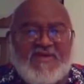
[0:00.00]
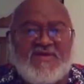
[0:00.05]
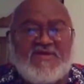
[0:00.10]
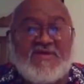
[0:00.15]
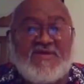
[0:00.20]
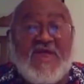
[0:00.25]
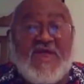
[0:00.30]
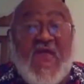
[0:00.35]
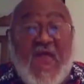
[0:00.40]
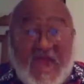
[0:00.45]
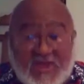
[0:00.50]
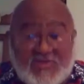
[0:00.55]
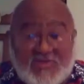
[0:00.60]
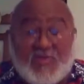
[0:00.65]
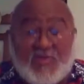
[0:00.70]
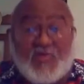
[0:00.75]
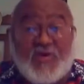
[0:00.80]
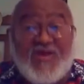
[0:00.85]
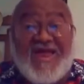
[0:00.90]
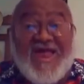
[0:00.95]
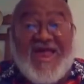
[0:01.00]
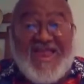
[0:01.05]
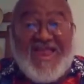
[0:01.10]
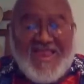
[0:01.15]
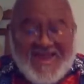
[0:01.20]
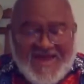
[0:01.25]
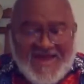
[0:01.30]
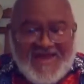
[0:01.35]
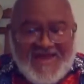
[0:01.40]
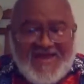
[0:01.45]
the actual
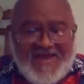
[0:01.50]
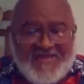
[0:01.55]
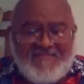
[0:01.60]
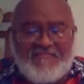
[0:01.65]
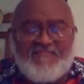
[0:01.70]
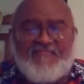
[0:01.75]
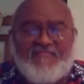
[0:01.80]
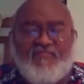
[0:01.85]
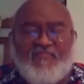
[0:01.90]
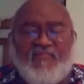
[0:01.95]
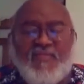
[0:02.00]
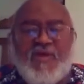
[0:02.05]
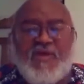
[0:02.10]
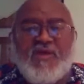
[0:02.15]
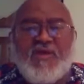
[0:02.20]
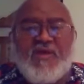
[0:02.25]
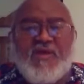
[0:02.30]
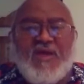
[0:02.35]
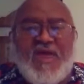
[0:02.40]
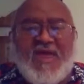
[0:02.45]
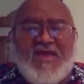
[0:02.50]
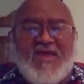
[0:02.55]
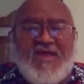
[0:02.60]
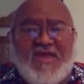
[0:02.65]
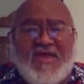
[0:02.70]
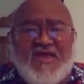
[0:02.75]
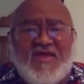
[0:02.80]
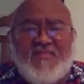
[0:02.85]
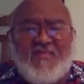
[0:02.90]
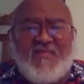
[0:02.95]
learner, and the
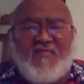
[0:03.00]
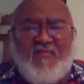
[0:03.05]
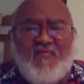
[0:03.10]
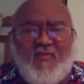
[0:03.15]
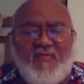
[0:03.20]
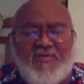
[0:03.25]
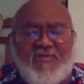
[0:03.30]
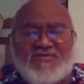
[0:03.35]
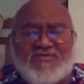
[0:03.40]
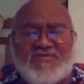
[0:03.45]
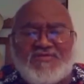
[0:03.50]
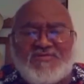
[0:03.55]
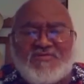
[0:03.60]
learner performance,